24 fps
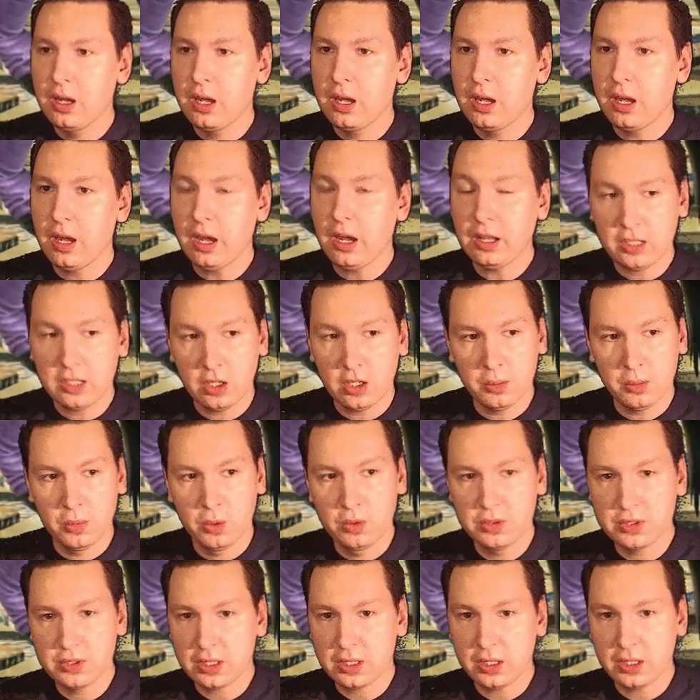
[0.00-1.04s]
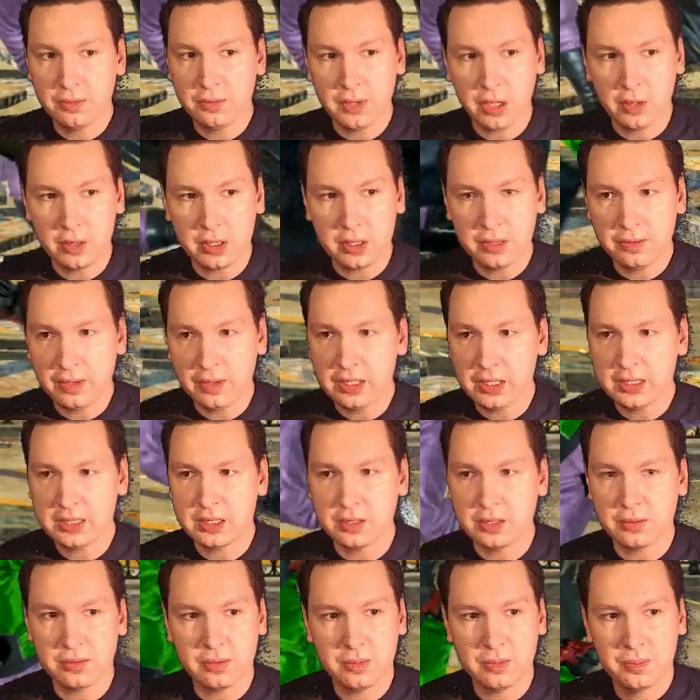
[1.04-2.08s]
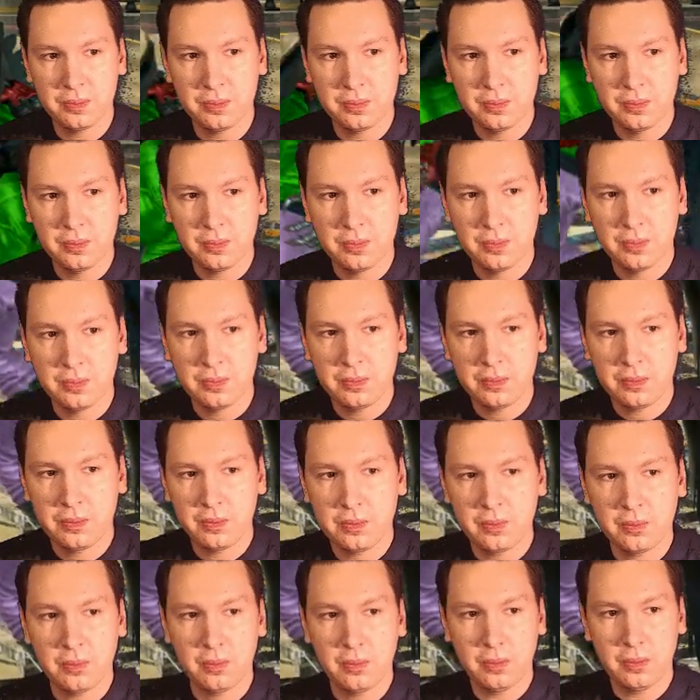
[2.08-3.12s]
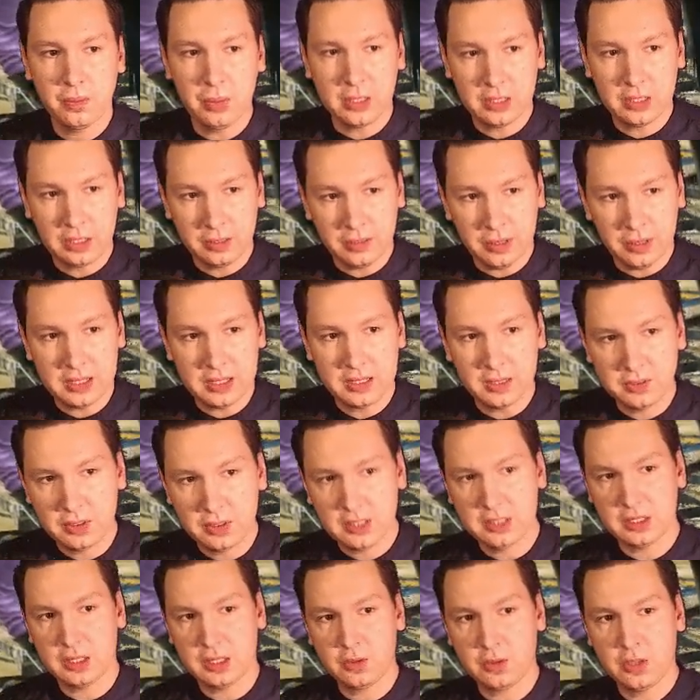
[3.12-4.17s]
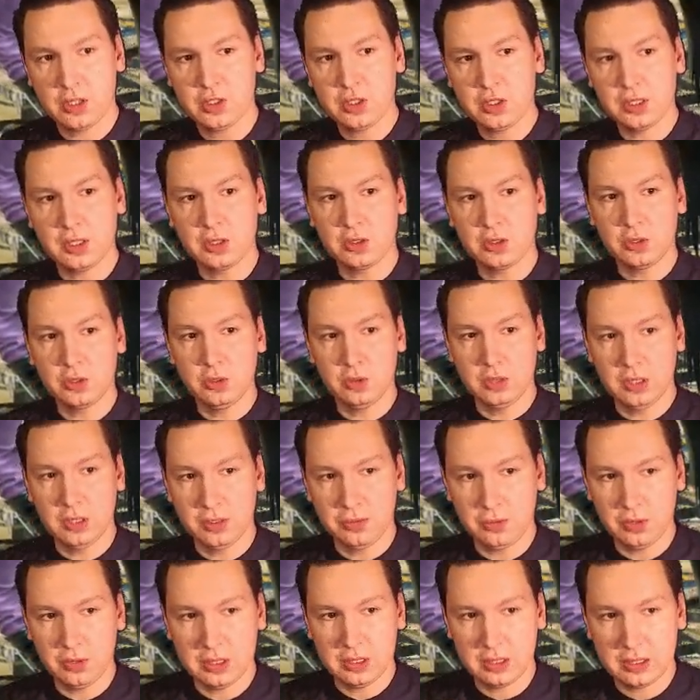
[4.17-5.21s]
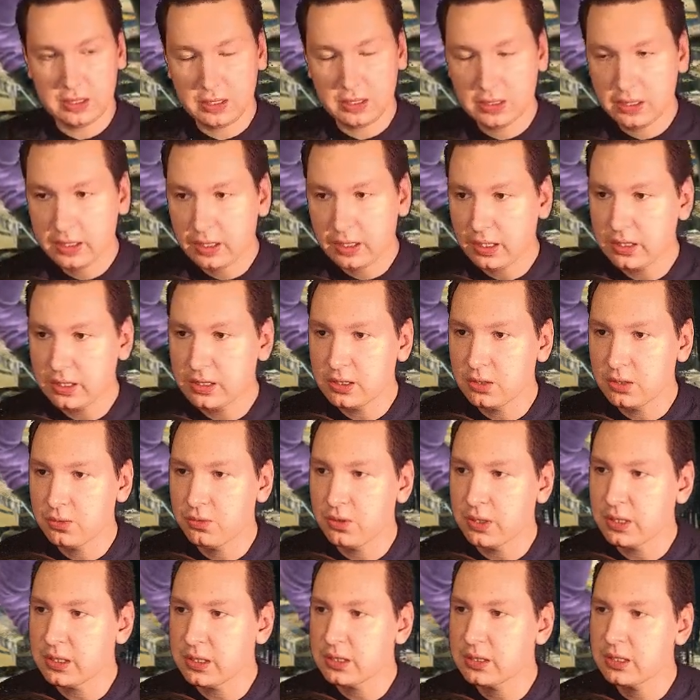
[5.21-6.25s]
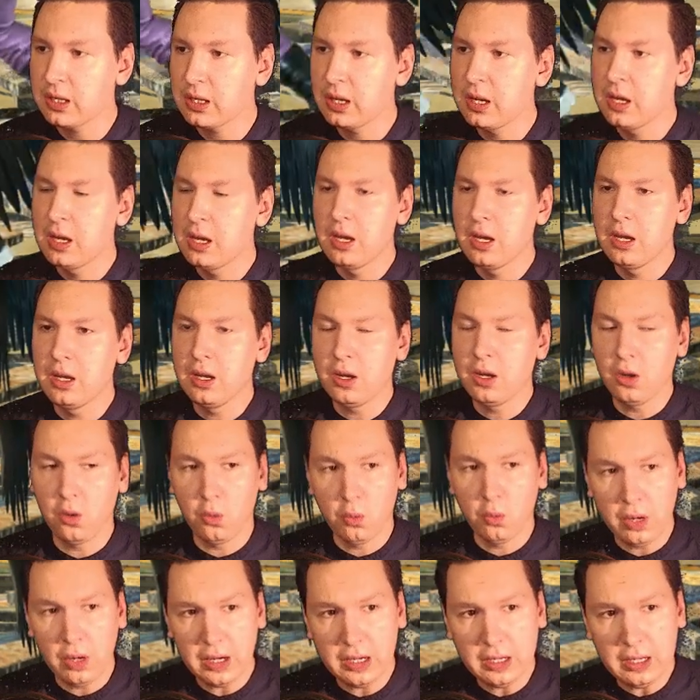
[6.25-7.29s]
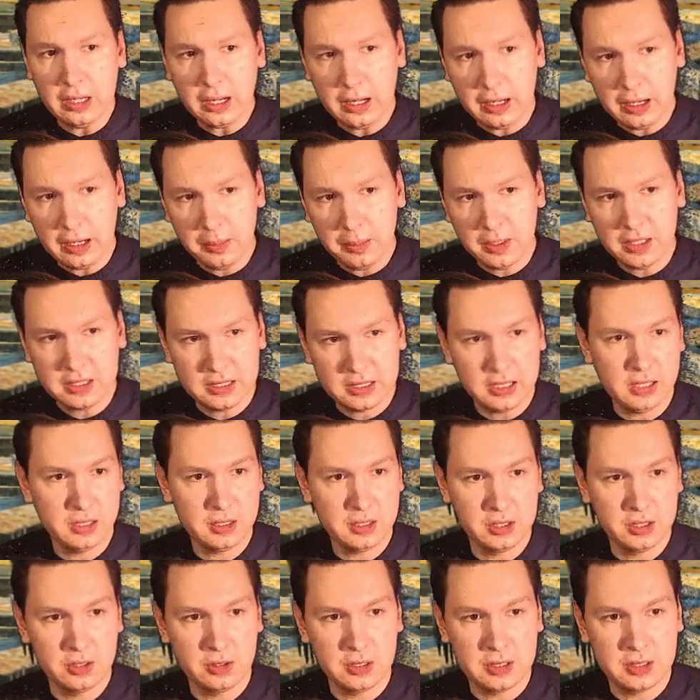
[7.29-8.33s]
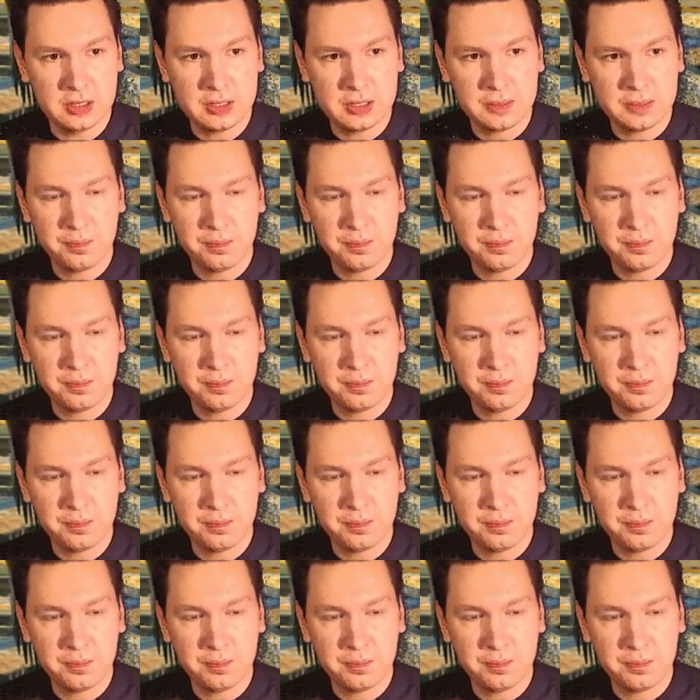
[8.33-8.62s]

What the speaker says: And there are moves that are very evasive. But evasiveness and crushing are two different kinds of things. Why am I telling you this?